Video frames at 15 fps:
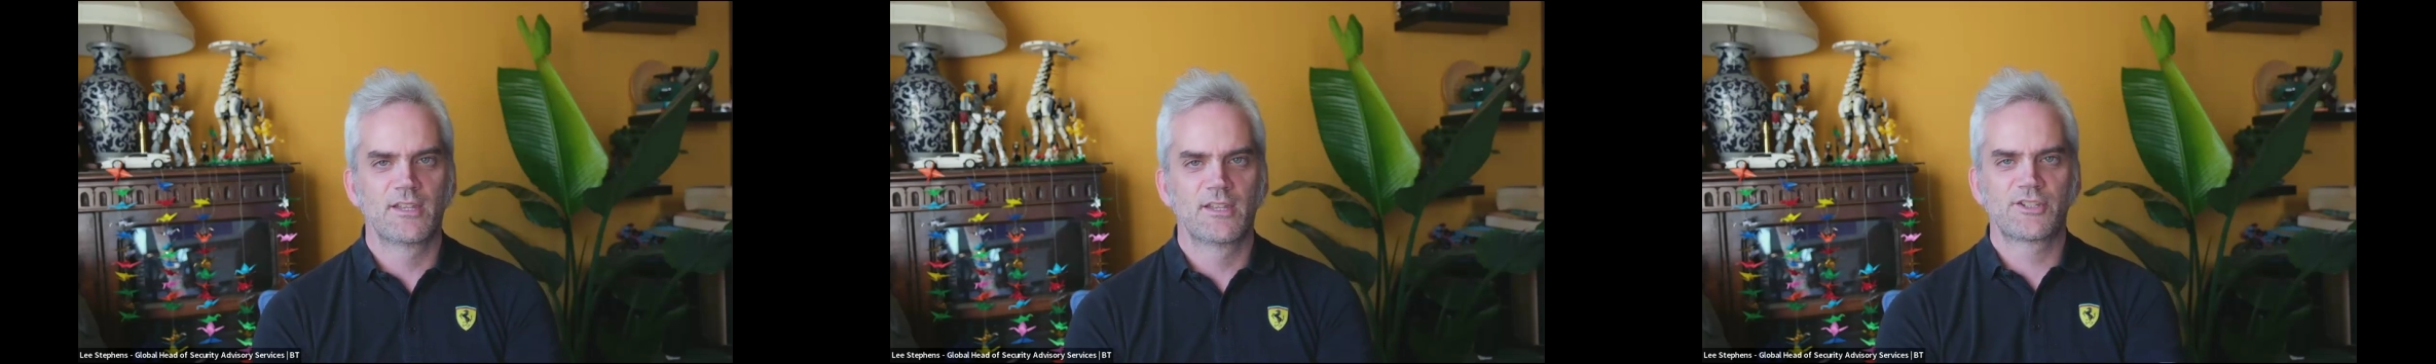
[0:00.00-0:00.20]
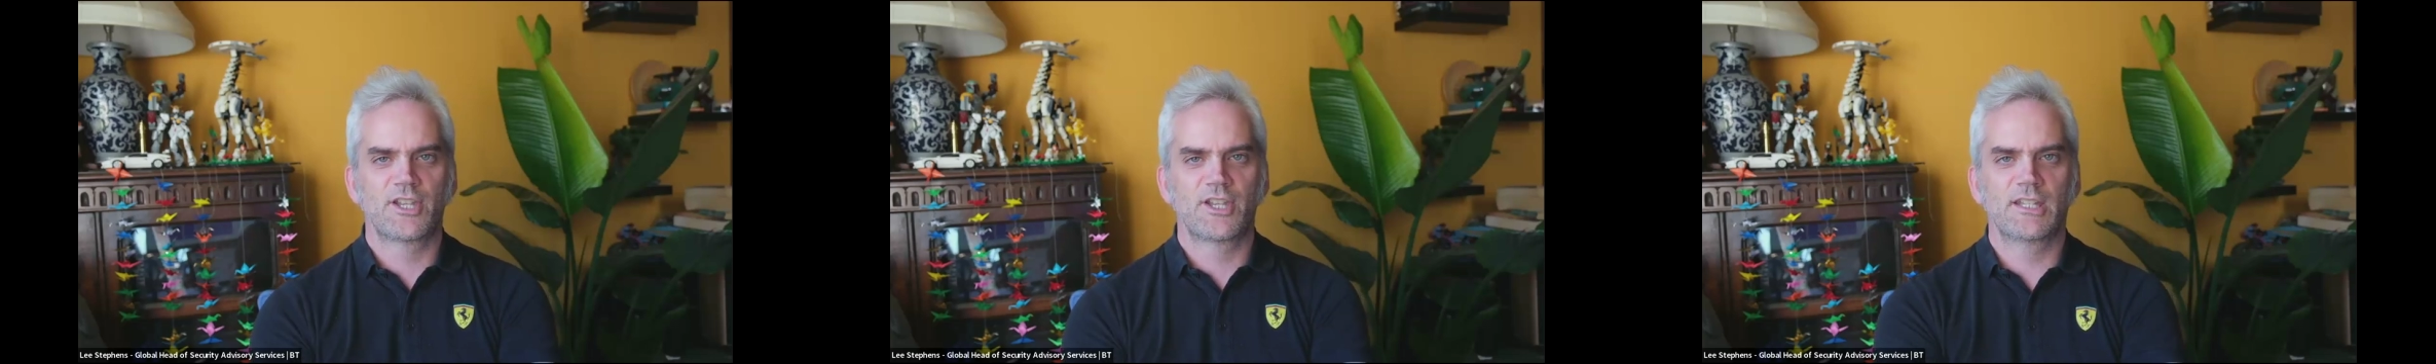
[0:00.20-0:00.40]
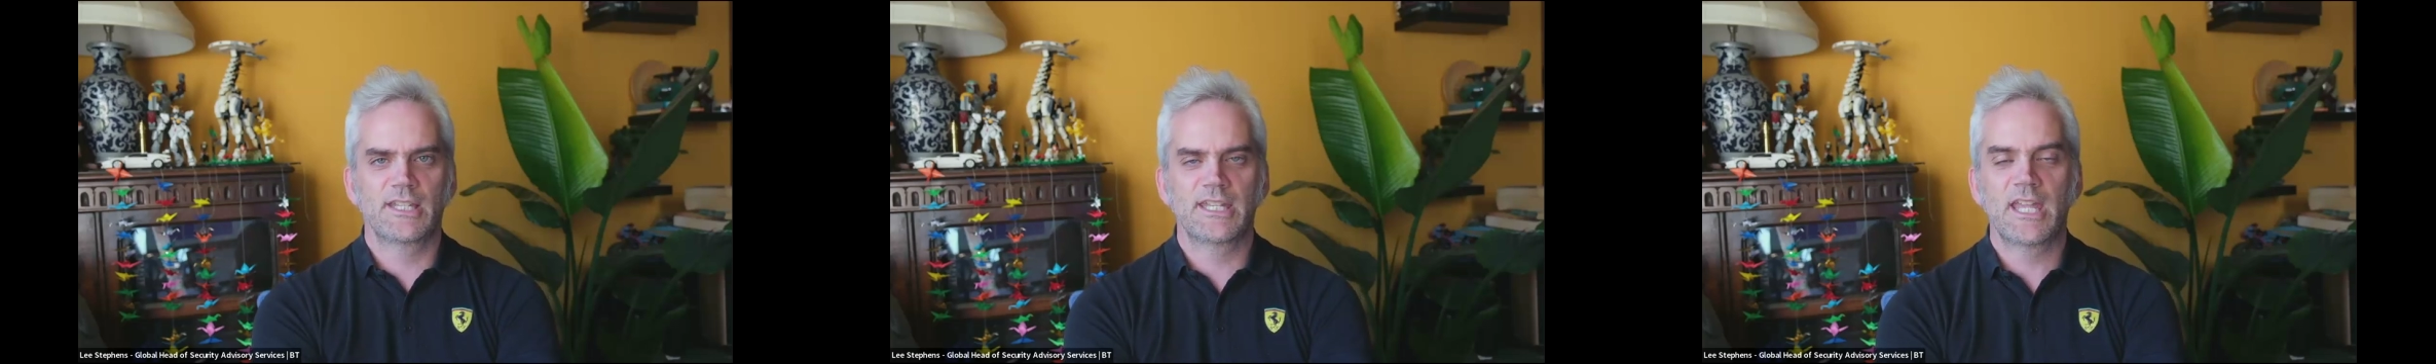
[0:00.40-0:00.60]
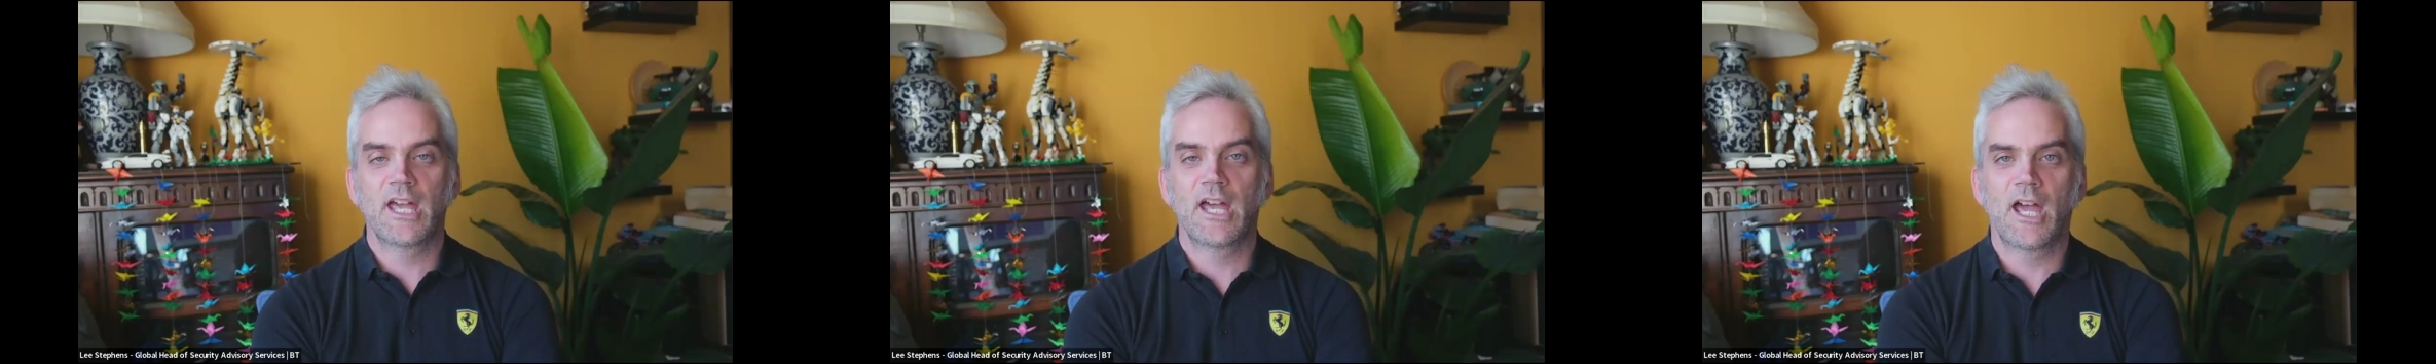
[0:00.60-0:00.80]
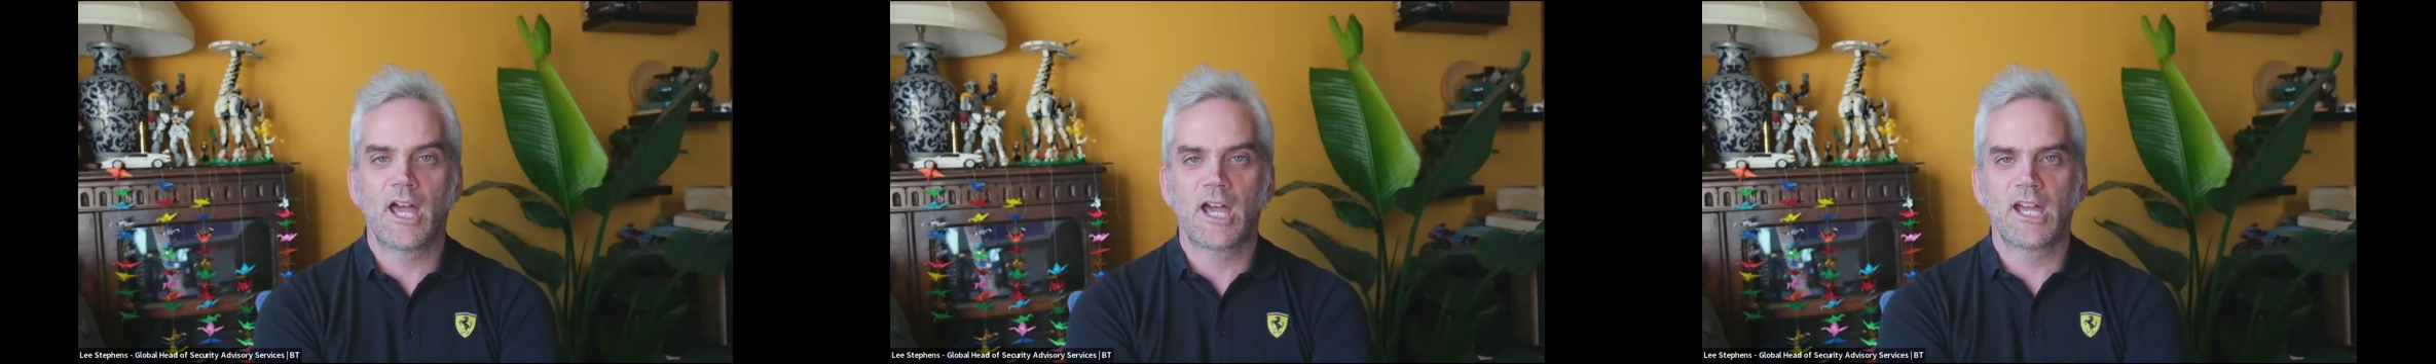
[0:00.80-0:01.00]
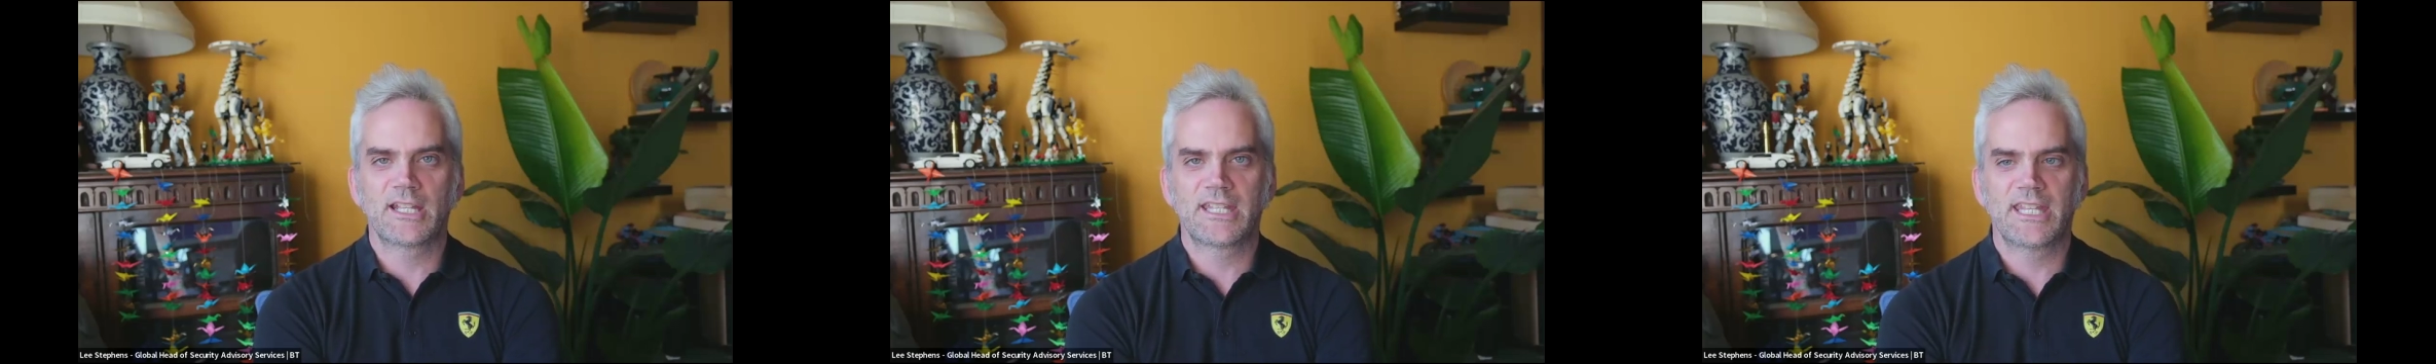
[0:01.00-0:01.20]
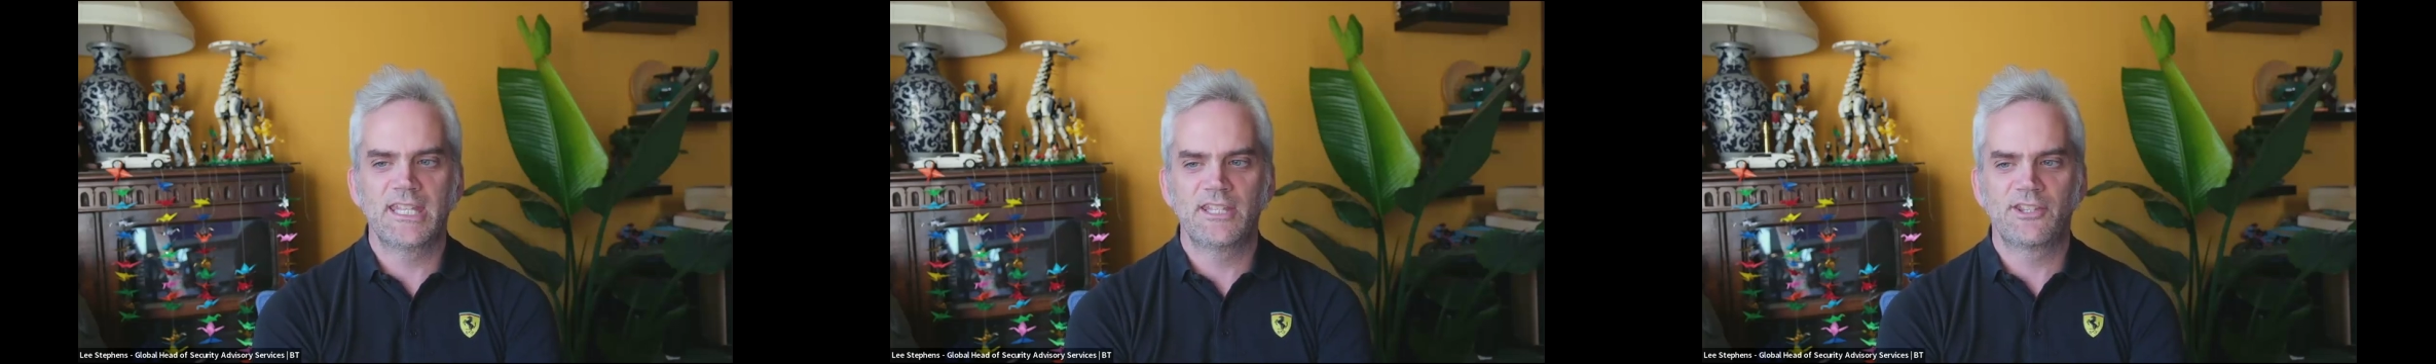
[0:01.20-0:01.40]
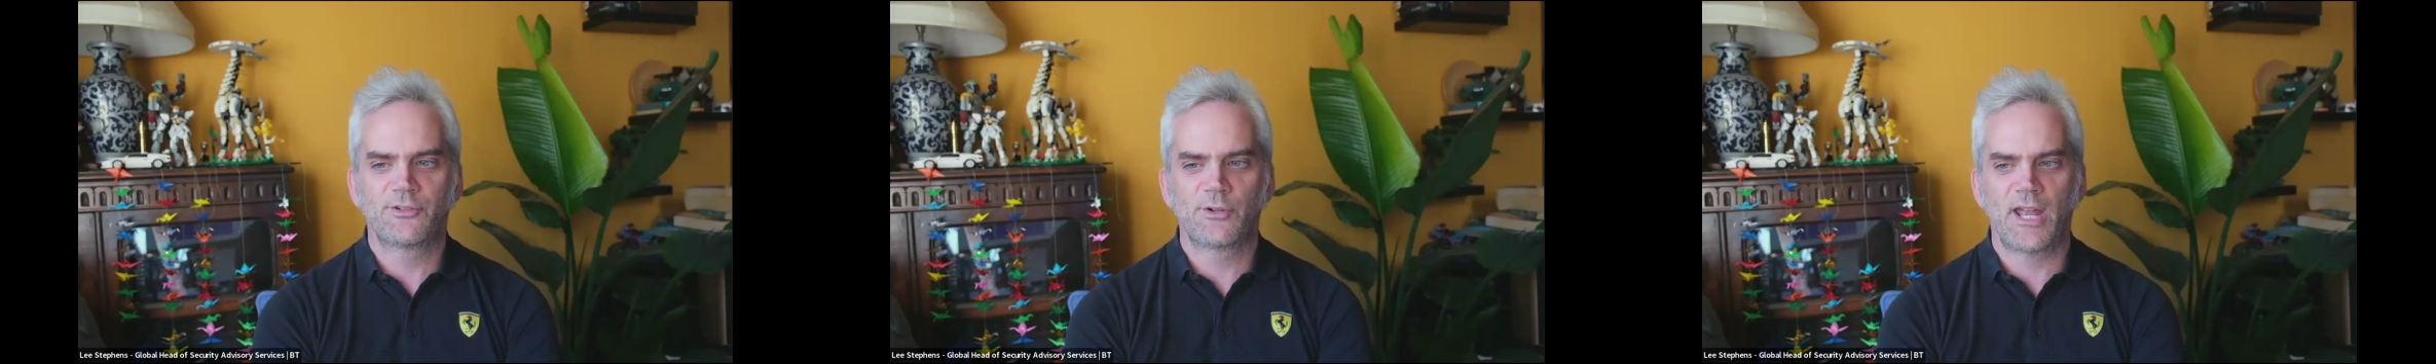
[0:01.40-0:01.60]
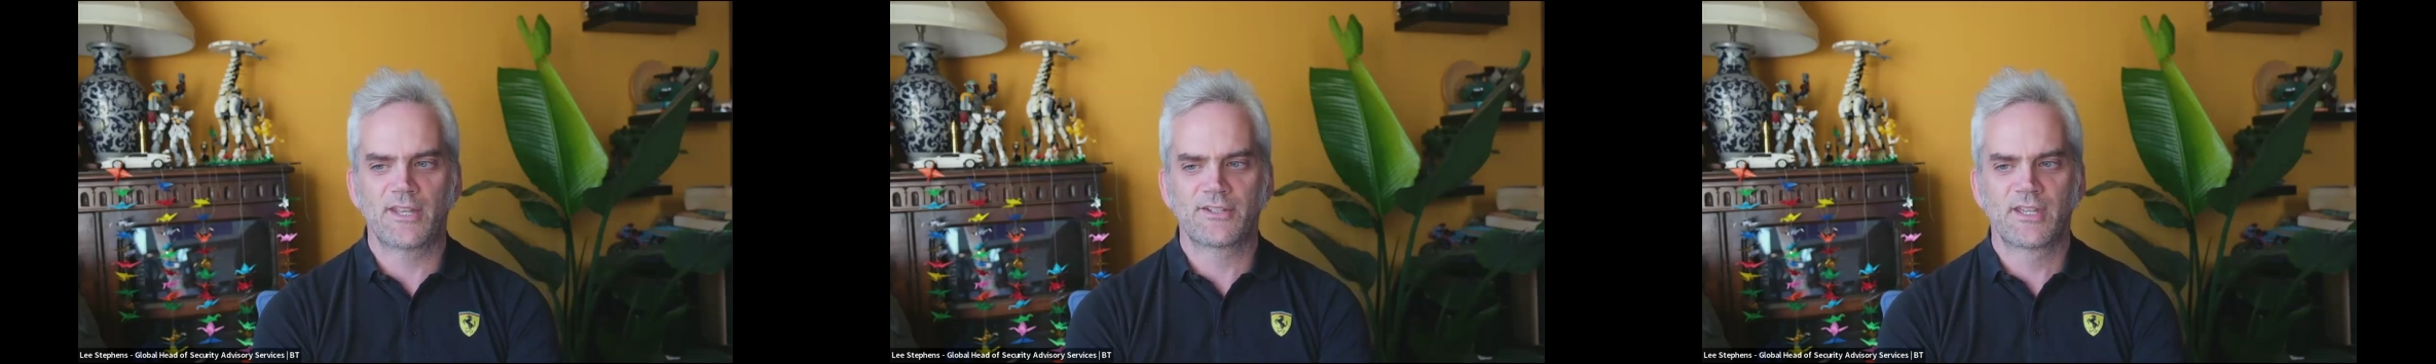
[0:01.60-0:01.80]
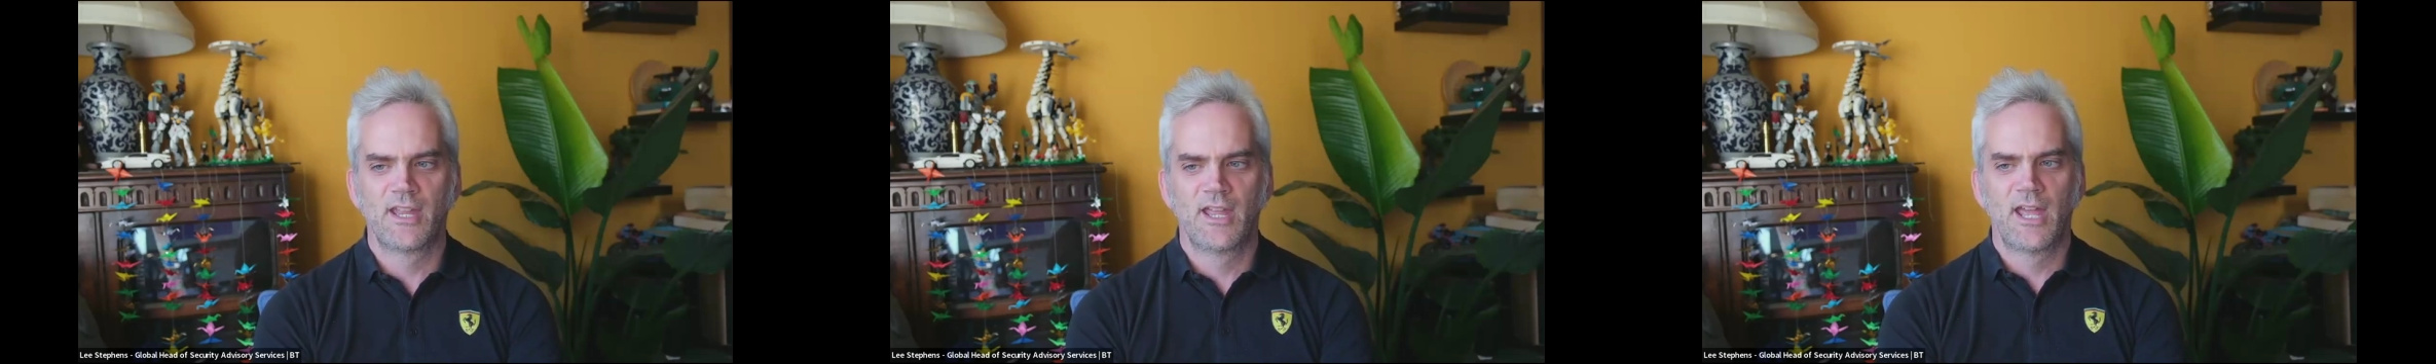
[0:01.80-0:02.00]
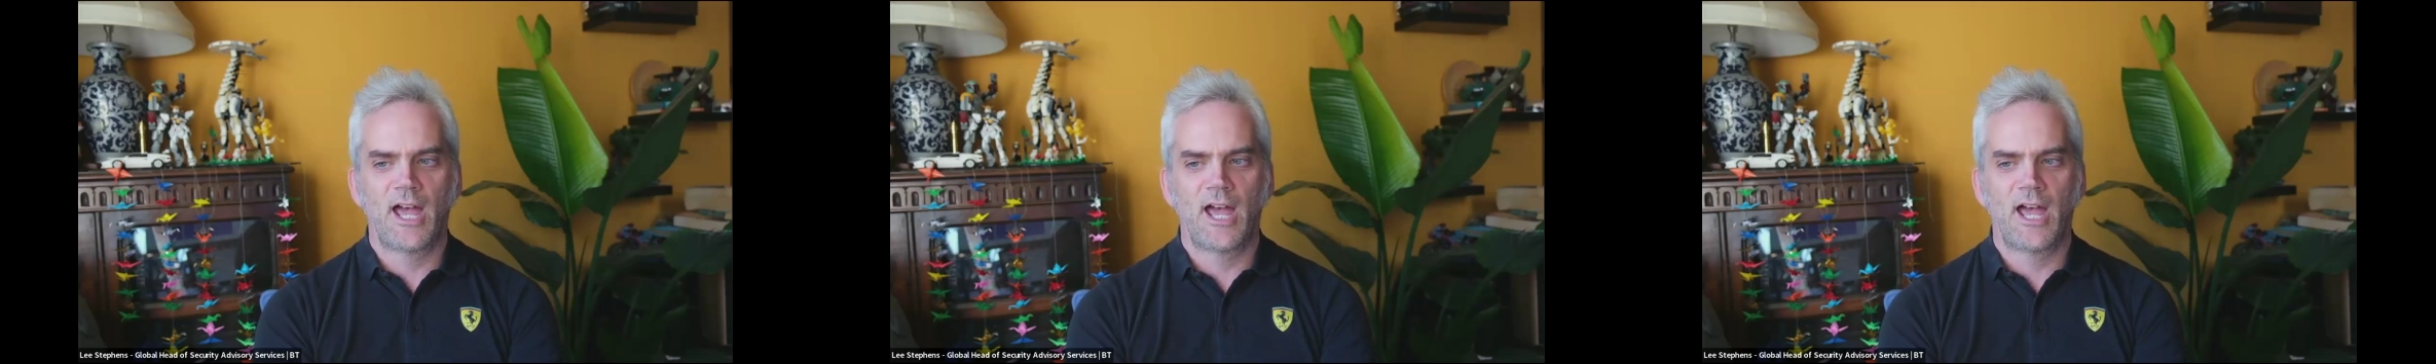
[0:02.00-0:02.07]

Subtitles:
Certainly a key threat.